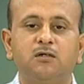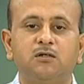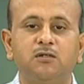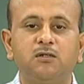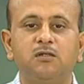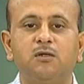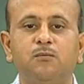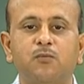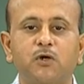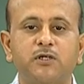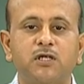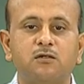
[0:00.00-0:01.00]
the
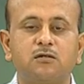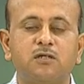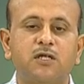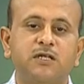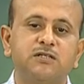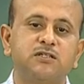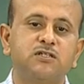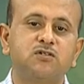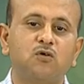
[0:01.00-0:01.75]
projector lenses